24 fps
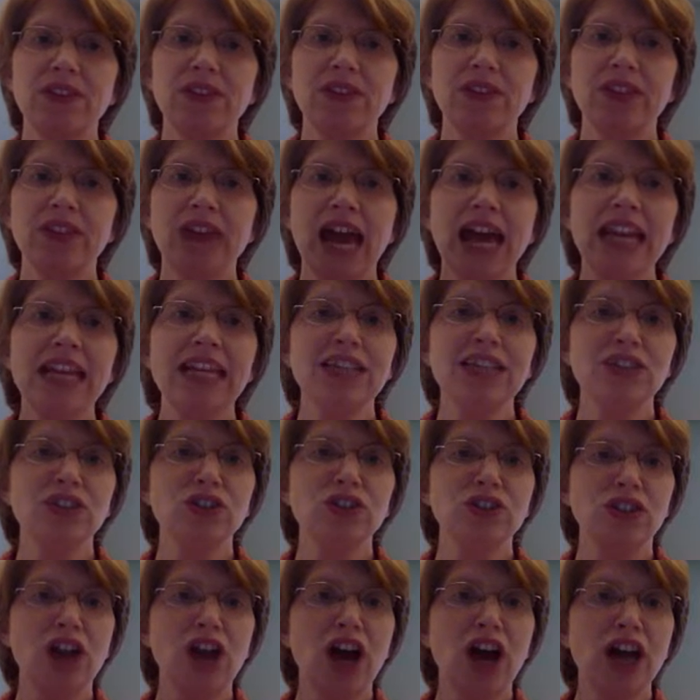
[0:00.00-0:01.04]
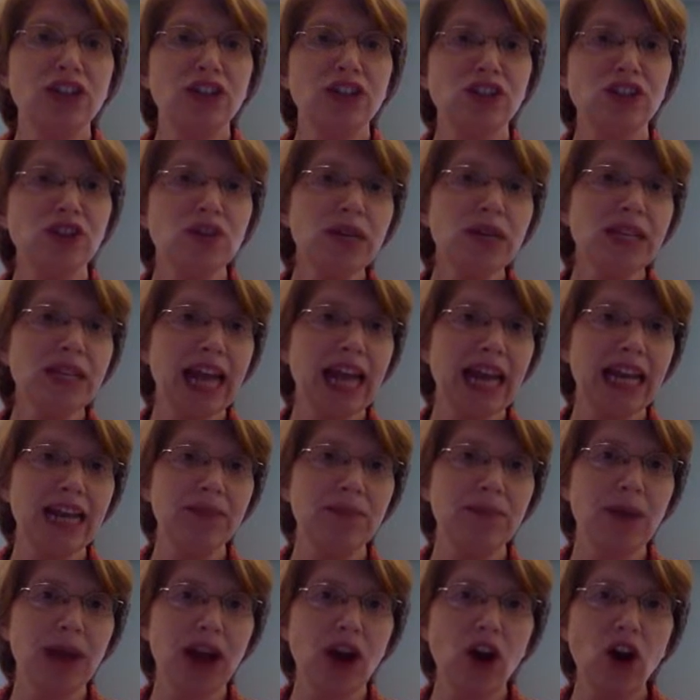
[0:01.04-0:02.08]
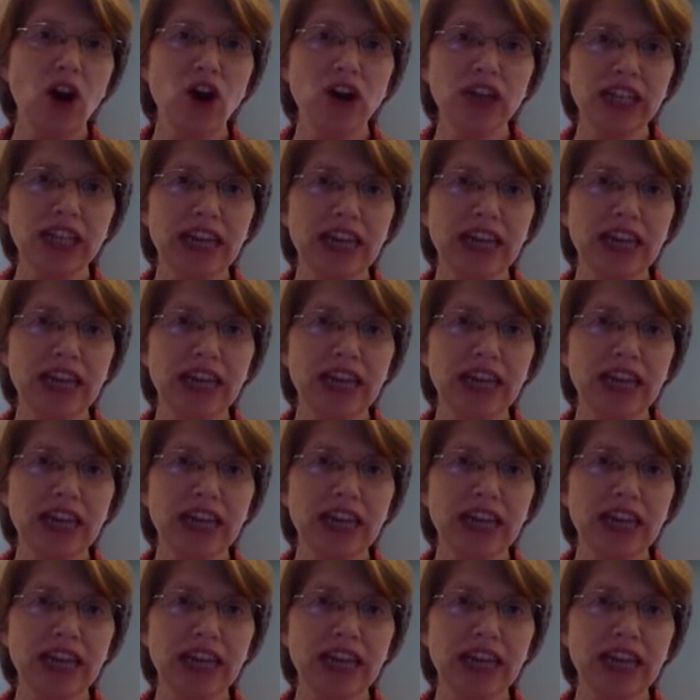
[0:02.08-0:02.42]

that is God doing that in my heart,